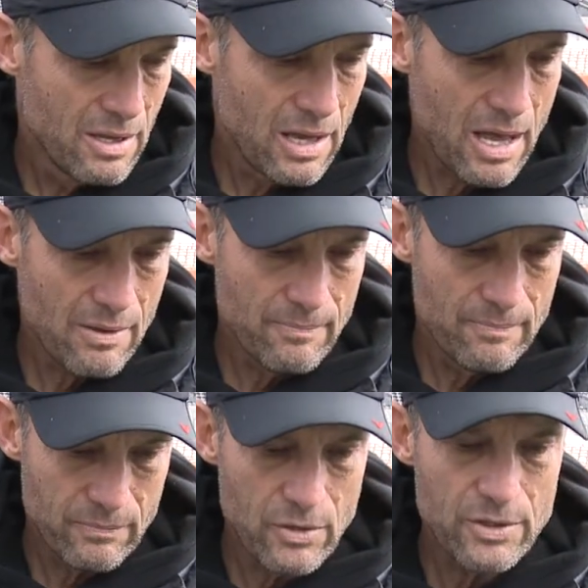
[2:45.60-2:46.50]
uh,
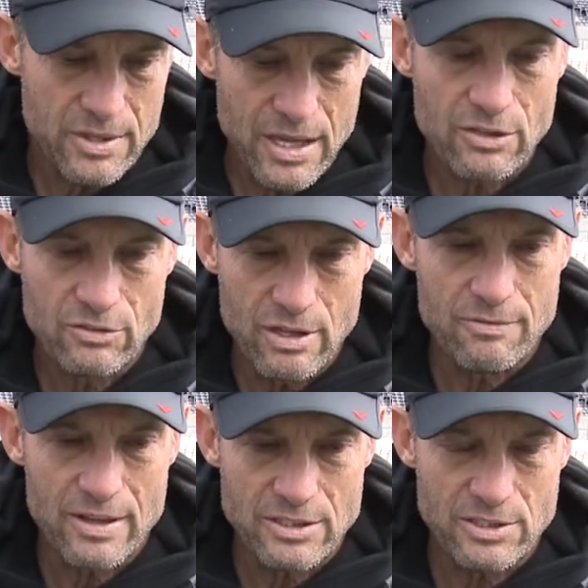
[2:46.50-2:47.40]
good things
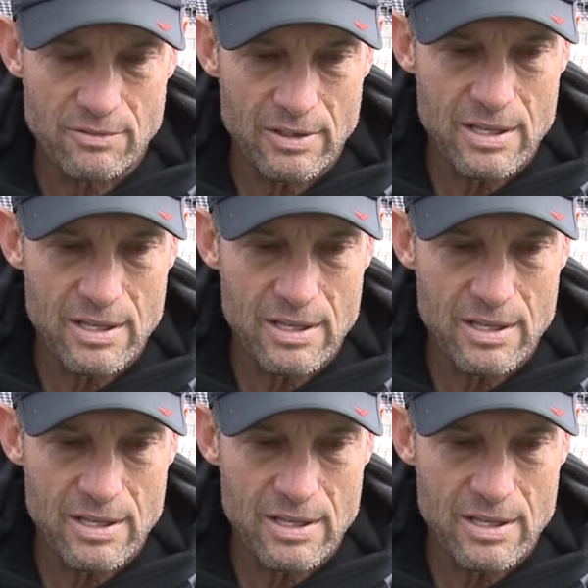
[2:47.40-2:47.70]
defensively